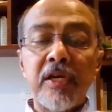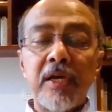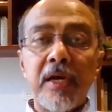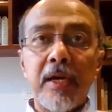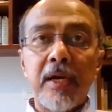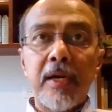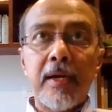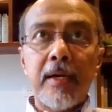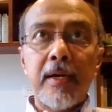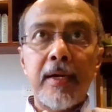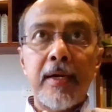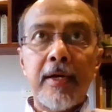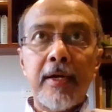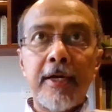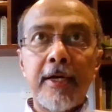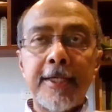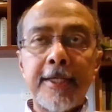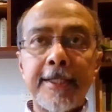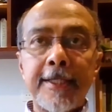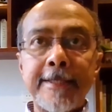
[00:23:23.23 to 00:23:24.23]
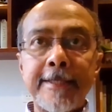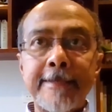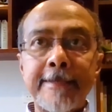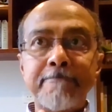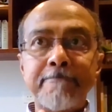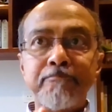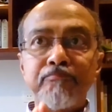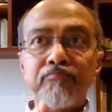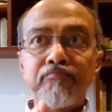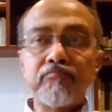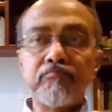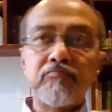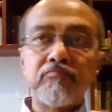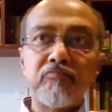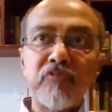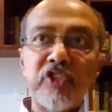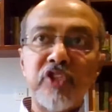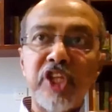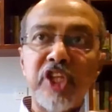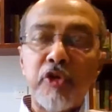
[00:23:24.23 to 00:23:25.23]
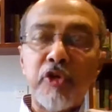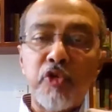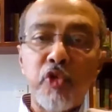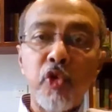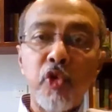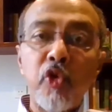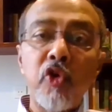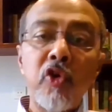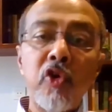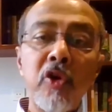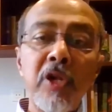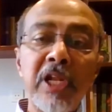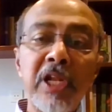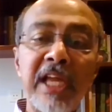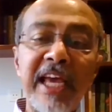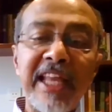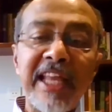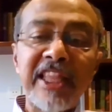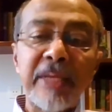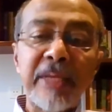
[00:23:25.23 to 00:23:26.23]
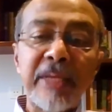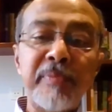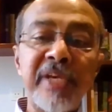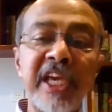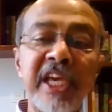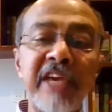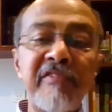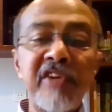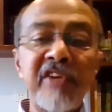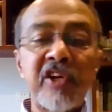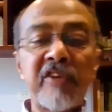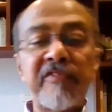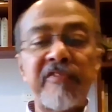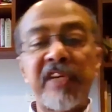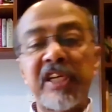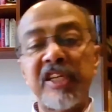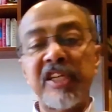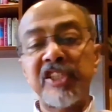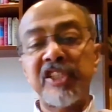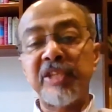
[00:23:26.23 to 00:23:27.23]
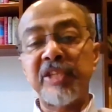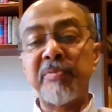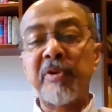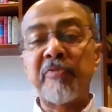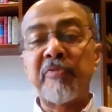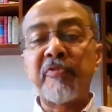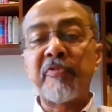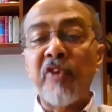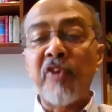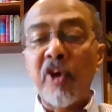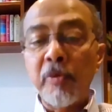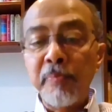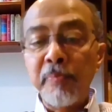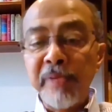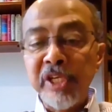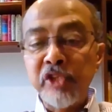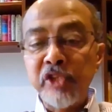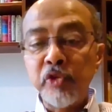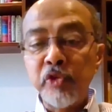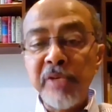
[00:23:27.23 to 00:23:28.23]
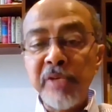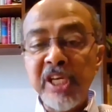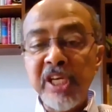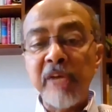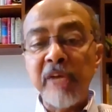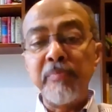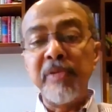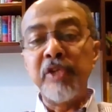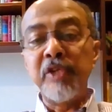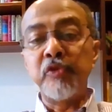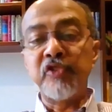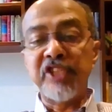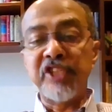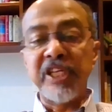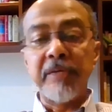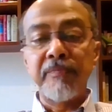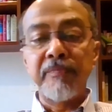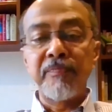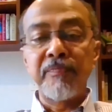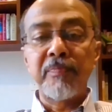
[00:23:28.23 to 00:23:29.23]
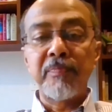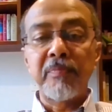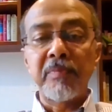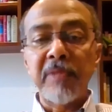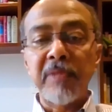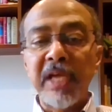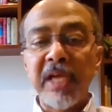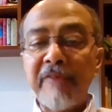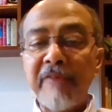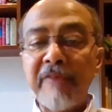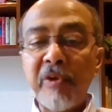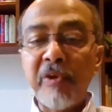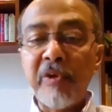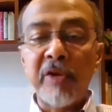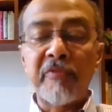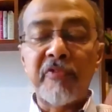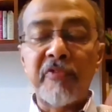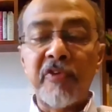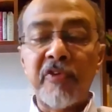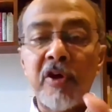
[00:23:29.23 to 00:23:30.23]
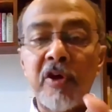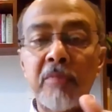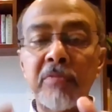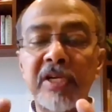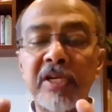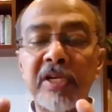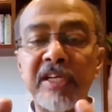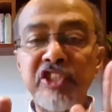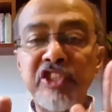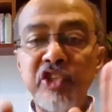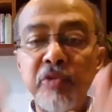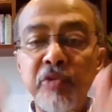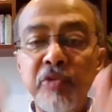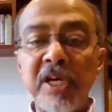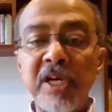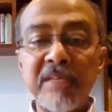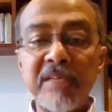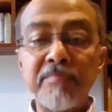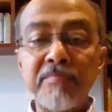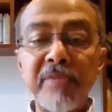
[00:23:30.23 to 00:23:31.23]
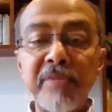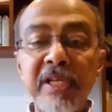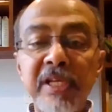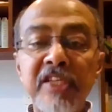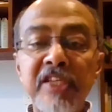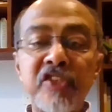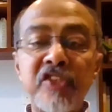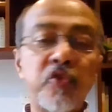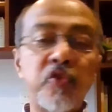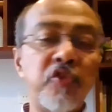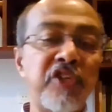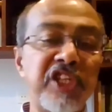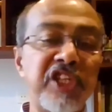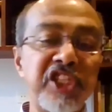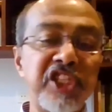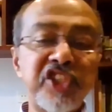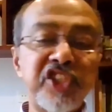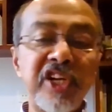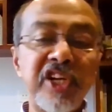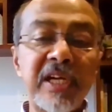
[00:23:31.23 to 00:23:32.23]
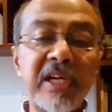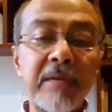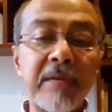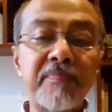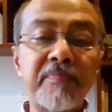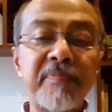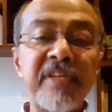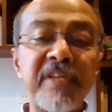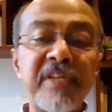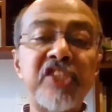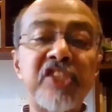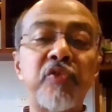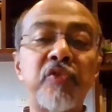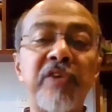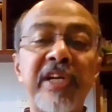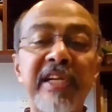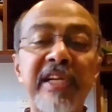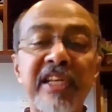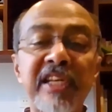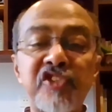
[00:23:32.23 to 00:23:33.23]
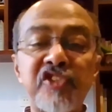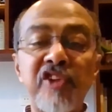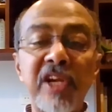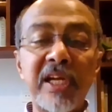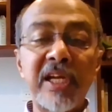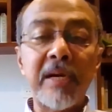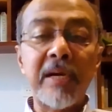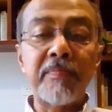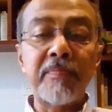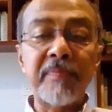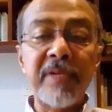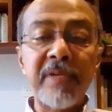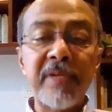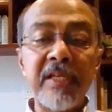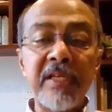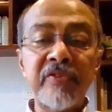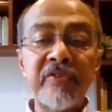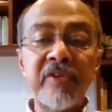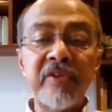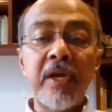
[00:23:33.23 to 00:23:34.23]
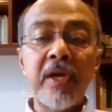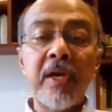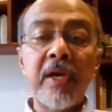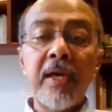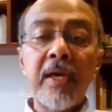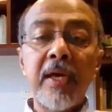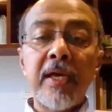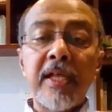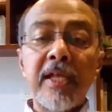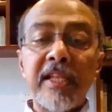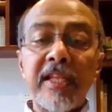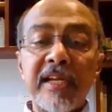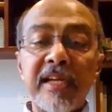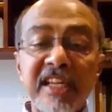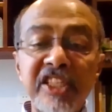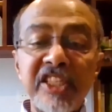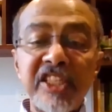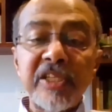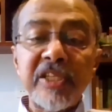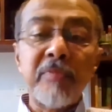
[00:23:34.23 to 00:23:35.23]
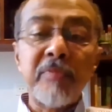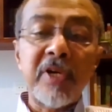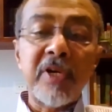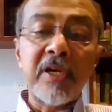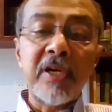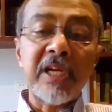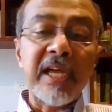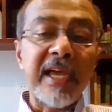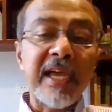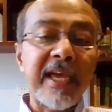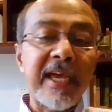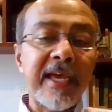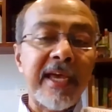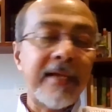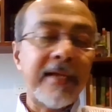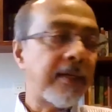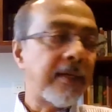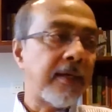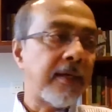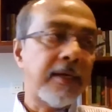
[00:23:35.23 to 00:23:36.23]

the role and the behavior of the customer for B2B and B2C. Everyone from consumer companies to digital companies to industrial companies, customer can